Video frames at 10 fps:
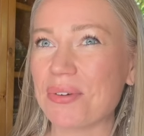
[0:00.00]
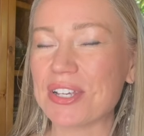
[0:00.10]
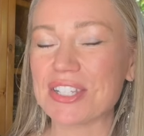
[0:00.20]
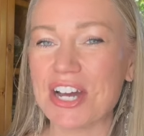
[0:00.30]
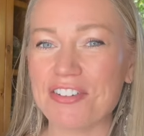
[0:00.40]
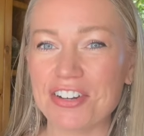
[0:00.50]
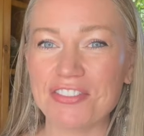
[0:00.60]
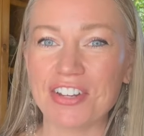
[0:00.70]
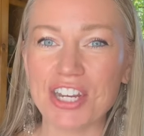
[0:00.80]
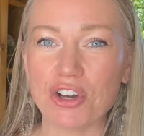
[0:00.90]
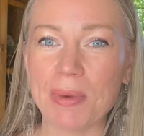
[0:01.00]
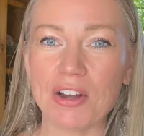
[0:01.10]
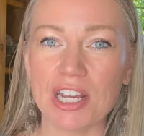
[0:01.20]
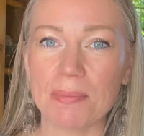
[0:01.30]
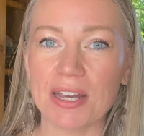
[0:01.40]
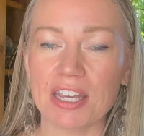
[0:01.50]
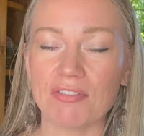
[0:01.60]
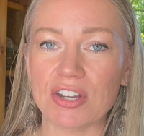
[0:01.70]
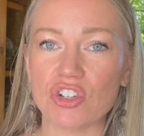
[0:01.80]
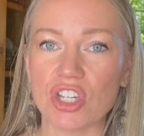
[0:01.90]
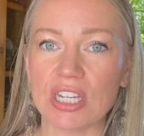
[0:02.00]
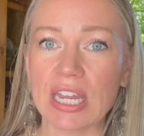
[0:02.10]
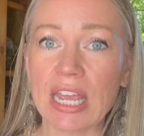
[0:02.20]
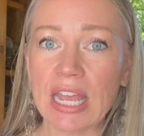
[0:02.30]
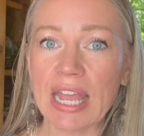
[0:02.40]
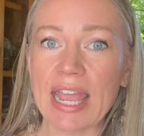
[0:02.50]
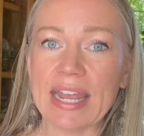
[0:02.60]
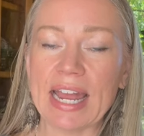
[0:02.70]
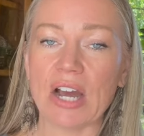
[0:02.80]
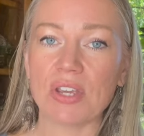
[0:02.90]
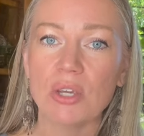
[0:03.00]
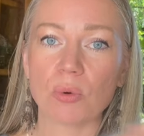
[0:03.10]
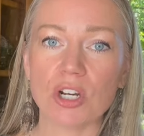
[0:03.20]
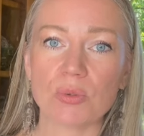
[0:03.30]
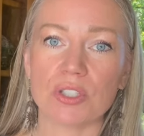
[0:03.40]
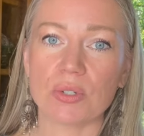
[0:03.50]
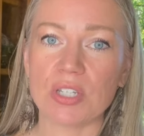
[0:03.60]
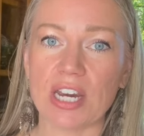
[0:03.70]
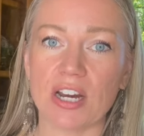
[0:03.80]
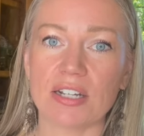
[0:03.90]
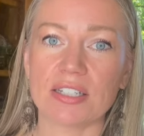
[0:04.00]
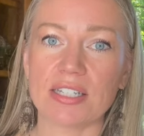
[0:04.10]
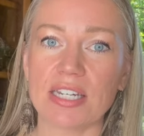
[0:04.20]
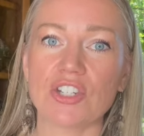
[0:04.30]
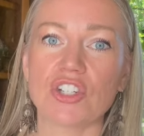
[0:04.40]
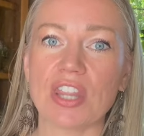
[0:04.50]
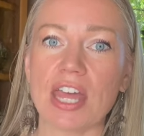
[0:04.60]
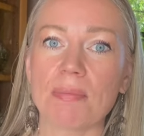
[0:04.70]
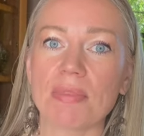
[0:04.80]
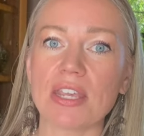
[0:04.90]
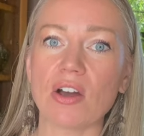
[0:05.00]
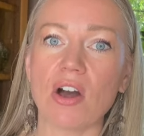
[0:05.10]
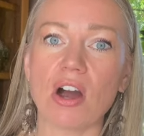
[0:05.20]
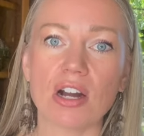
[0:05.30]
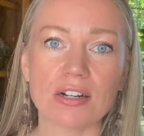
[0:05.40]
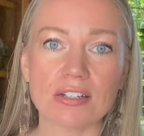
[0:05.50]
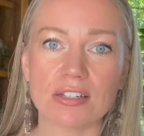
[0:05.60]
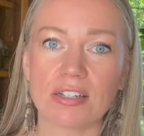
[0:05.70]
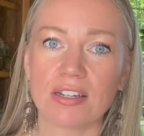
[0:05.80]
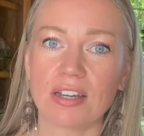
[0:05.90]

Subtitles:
We saw a fun video about him at convention and how he worked with doTERRA to teach them the art